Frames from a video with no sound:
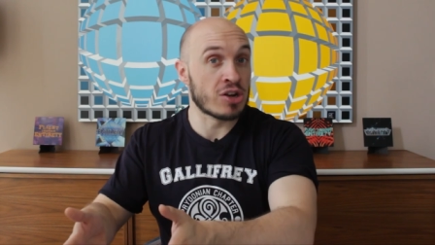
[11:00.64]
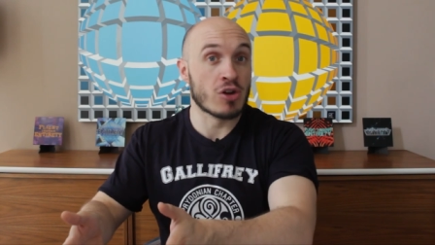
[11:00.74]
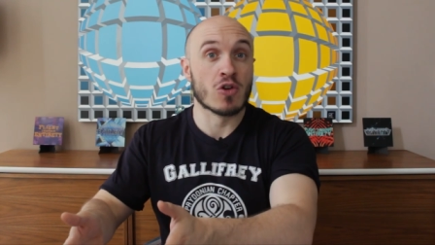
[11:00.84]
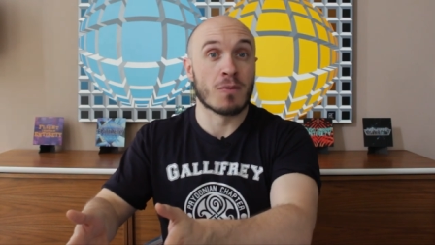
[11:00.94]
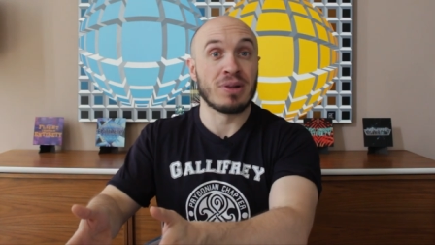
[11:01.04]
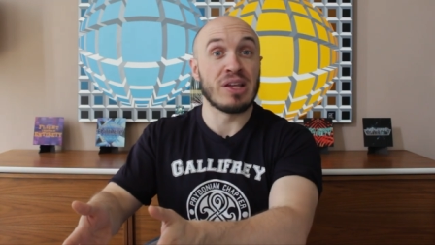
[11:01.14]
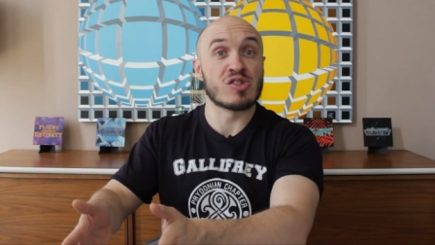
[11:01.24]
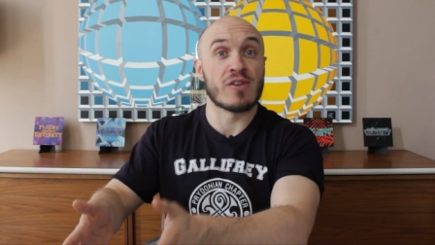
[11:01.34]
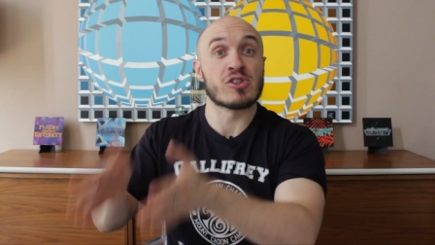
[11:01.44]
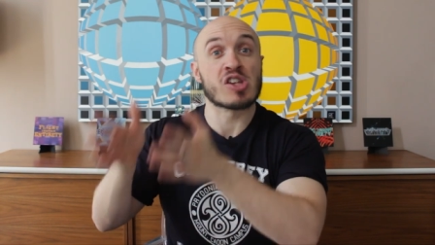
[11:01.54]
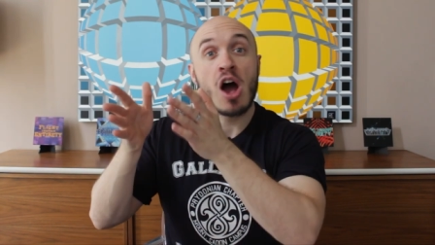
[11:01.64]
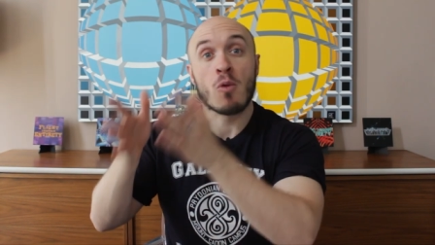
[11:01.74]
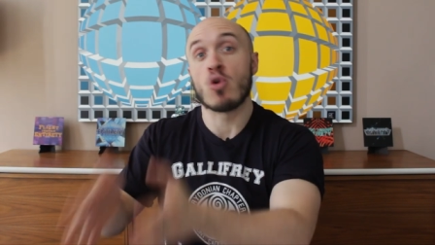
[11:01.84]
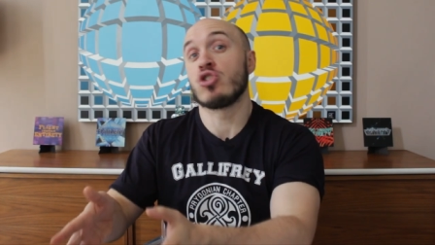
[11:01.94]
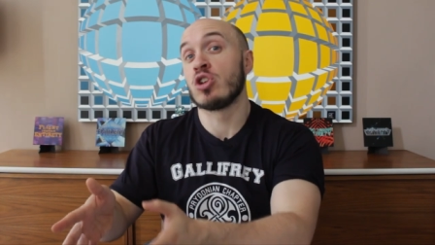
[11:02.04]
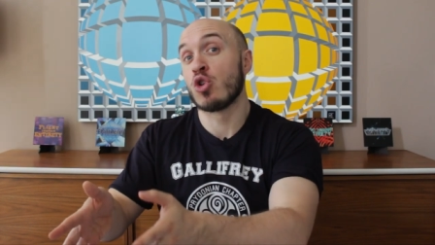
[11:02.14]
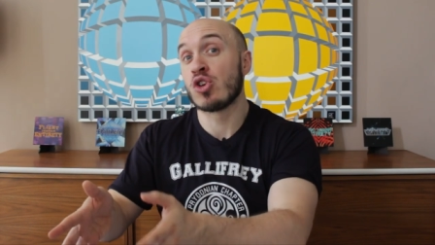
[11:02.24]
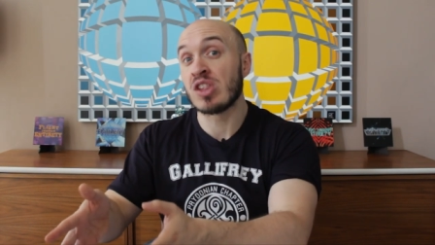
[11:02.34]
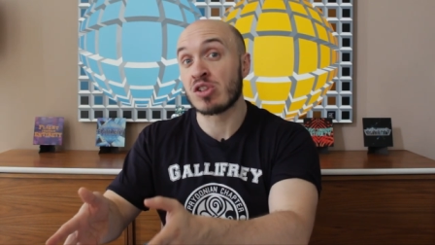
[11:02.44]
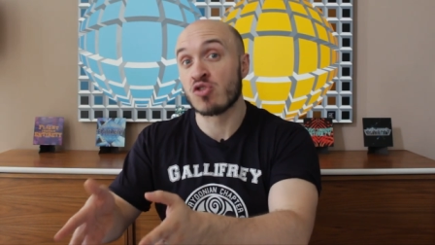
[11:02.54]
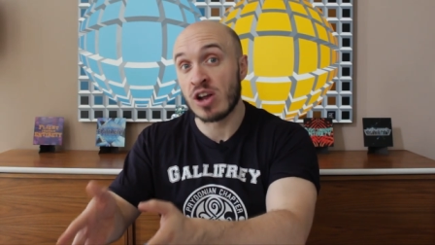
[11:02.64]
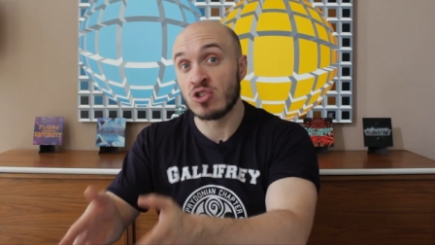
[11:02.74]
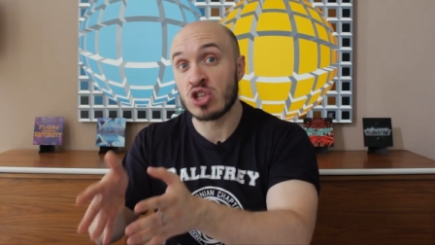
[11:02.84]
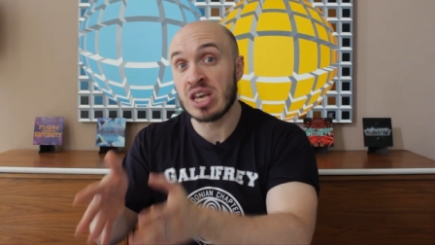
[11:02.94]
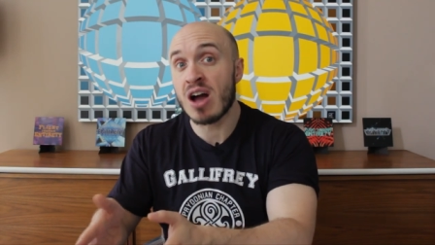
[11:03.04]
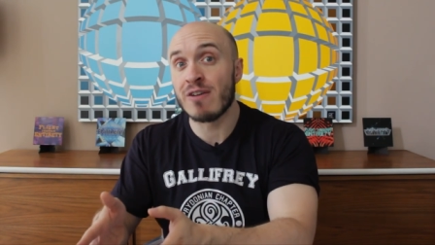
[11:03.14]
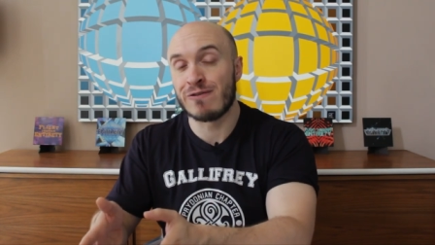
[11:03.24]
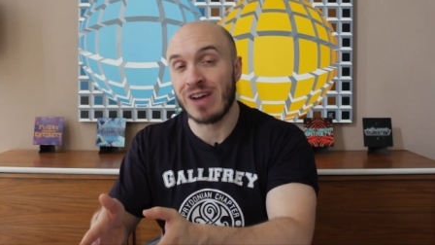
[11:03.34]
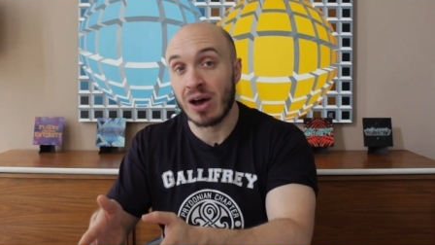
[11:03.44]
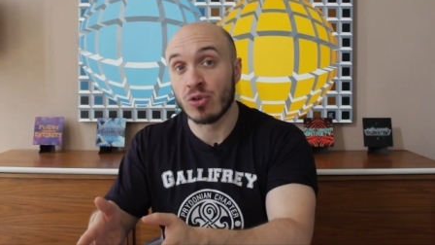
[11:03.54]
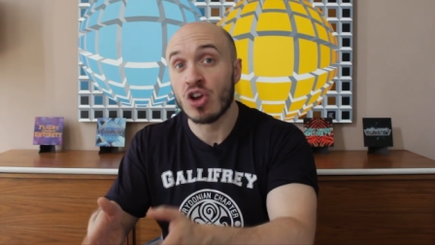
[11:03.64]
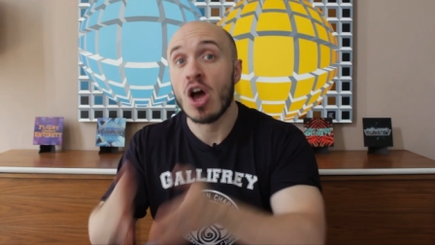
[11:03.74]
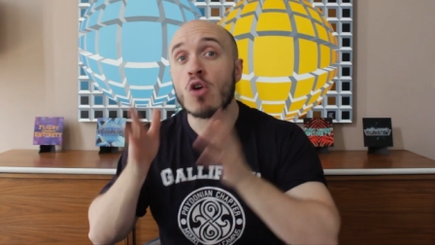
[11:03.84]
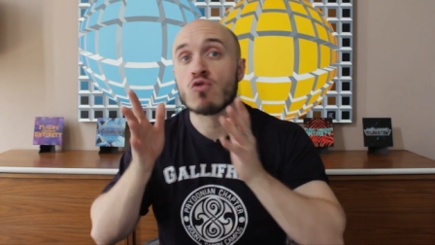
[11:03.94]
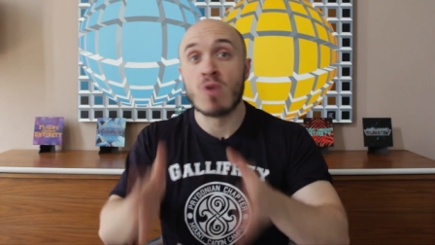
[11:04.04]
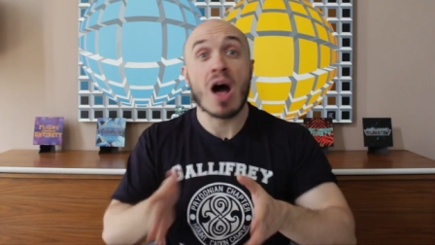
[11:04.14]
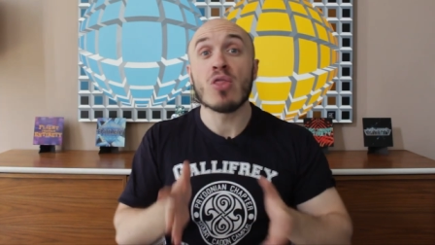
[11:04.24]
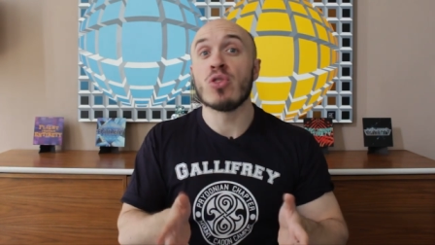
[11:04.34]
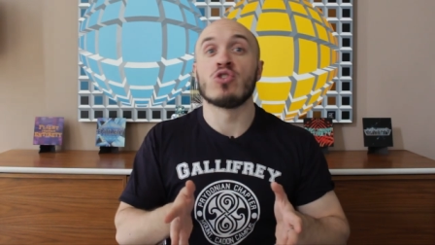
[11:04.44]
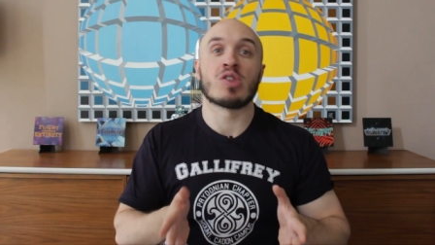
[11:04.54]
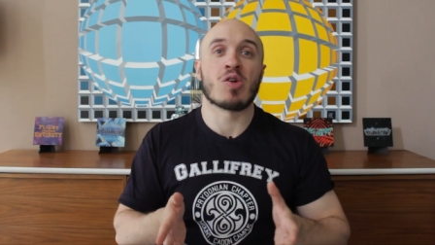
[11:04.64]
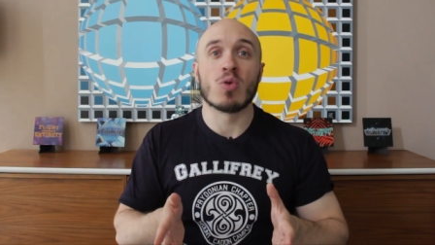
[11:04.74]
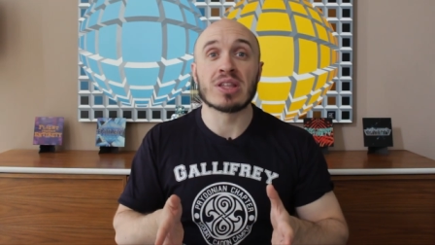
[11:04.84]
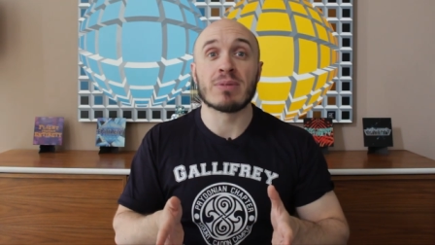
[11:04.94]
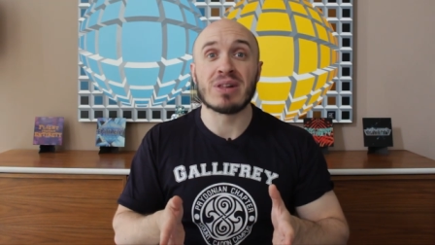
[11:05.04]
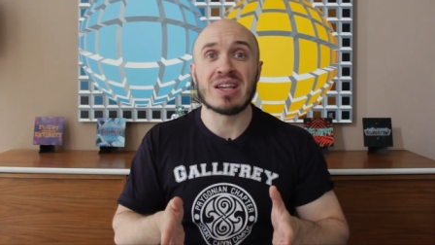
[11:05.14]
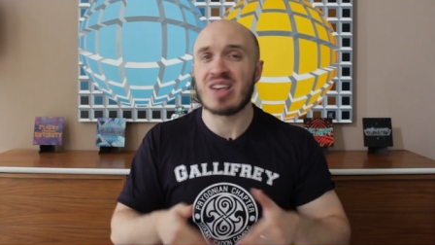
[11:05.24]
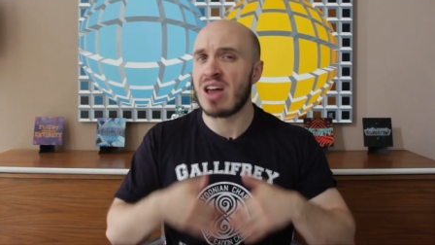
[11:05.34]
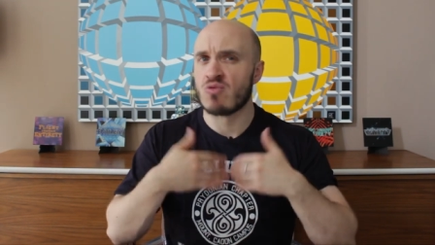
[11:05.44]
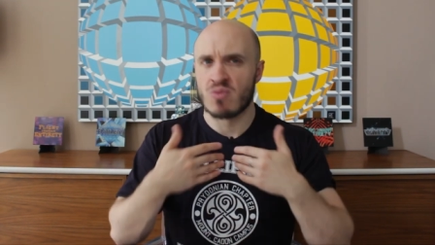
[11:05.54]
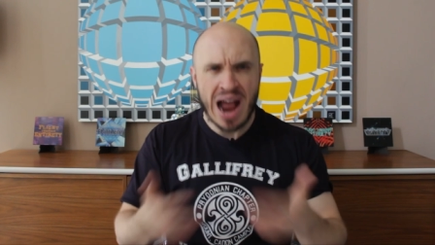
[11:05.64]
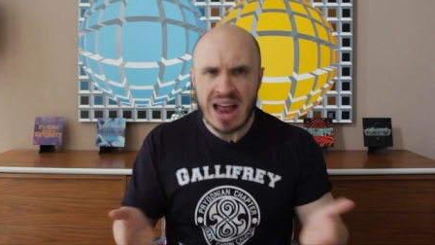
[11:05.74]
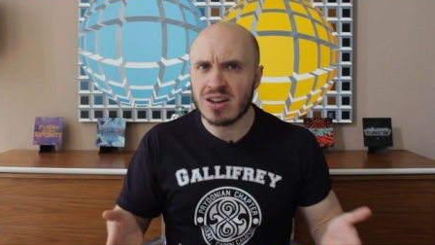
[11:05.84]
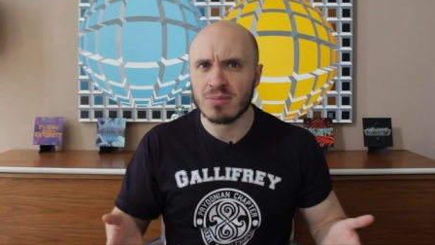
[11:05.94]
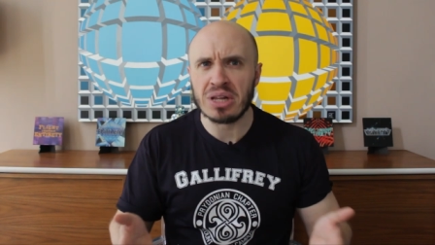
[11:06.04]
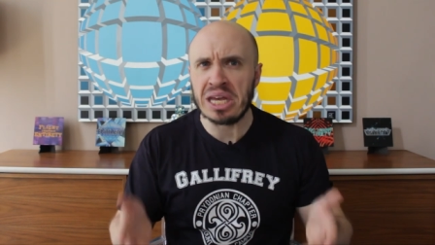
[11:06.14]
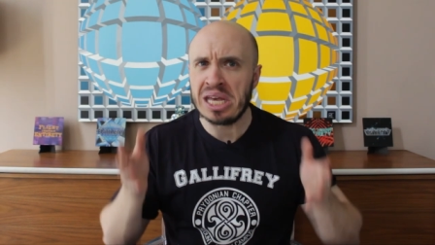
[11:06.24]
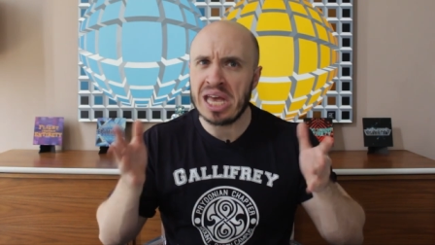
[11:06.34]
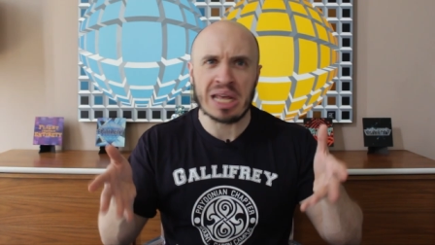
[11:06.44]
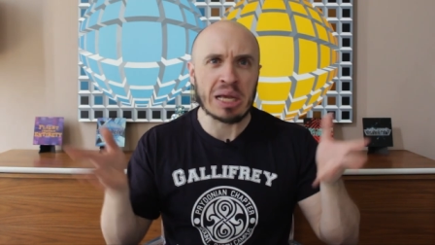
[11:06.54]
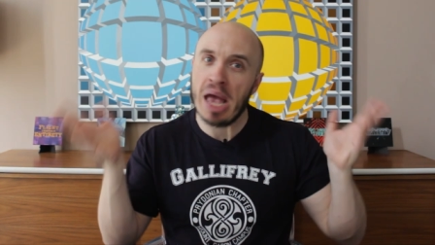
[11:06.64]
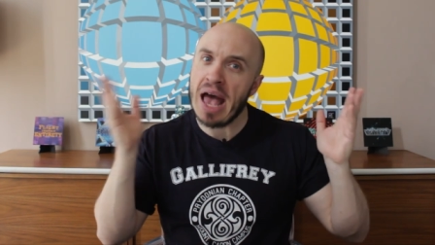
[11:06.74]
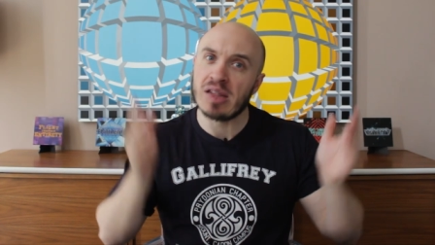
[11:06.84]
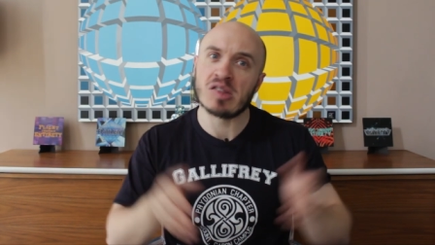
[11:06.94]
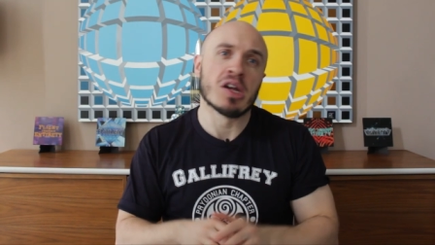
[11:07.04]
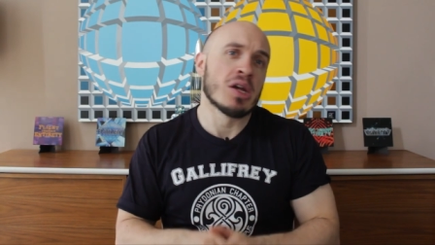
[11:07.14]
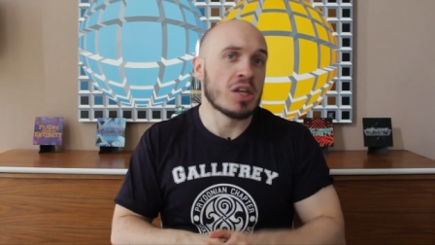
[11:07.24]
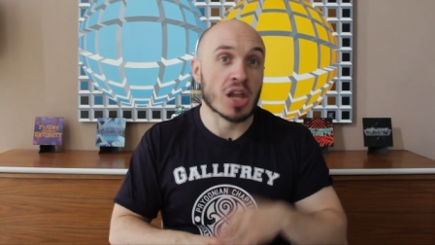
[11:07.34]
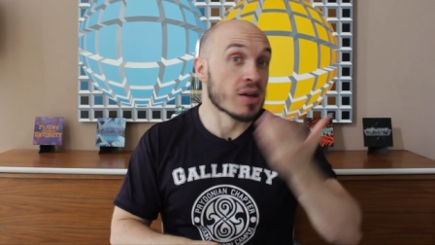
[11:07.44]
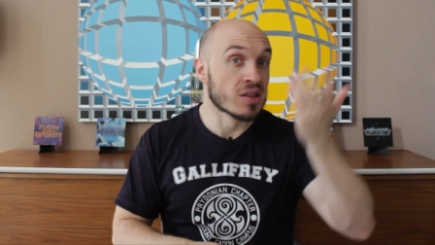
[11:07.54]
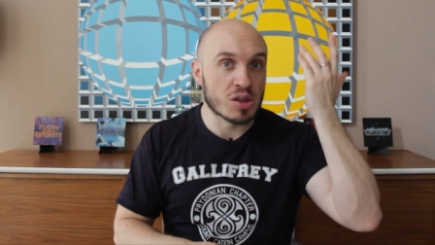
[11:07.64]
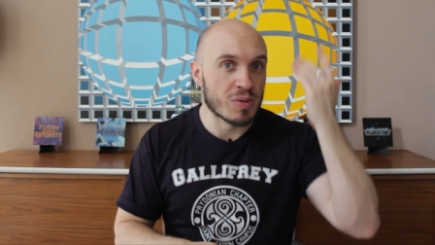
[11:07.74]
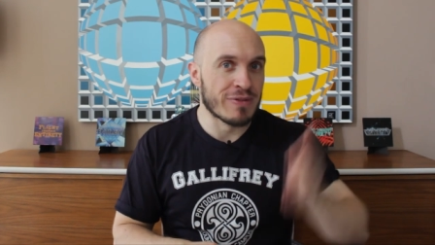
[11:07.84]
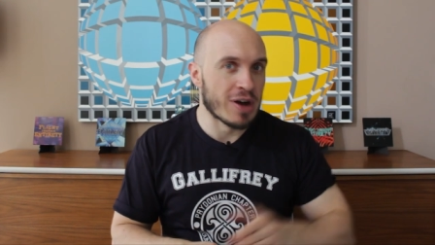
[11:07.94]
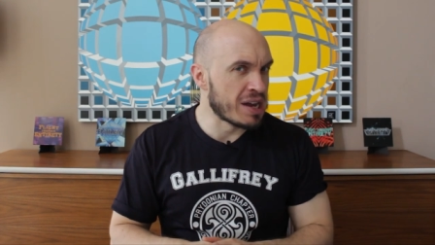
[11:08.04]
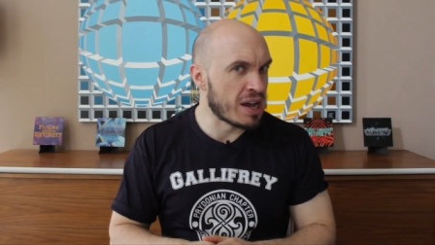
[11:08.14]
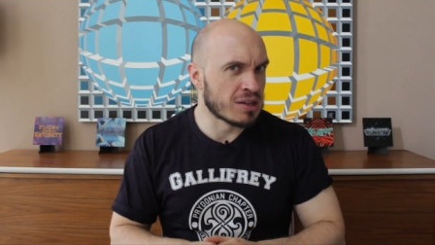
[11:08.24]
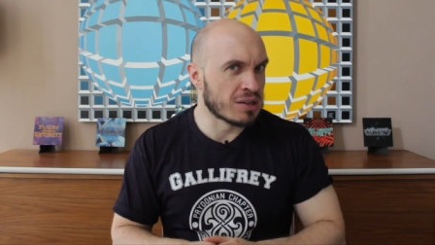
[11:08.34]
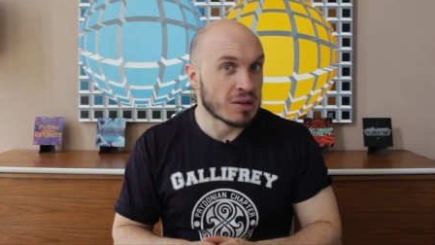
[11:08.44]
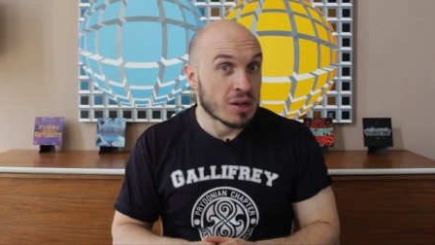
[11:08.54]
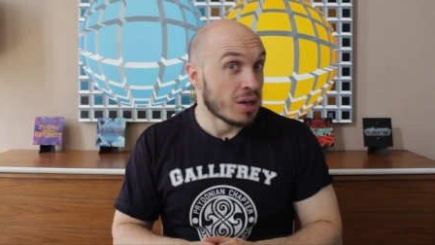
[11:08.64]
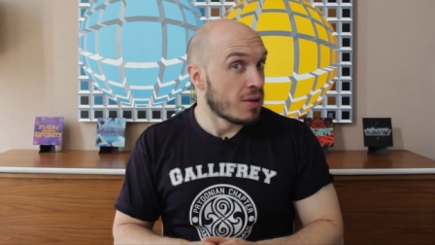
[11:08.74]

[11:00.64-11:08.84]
I know you're a police officer, I want you to look at this strange thing I've found, rather than just calling the police and randomly getting Yaz. You know, unless we find out that